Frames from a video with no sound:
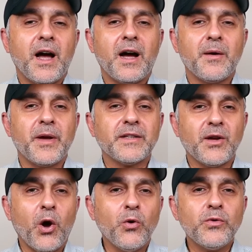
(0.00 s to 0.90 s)
Um, it's
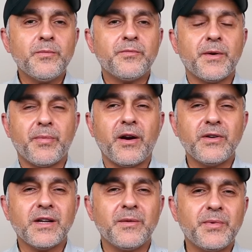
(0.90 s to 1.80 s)
owned, their
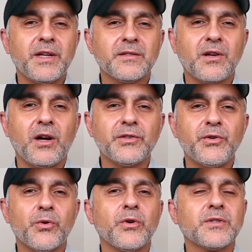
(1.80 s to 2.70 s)
parent company is called
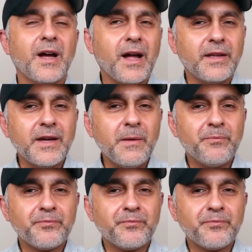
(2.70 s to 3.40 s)
Euroitalia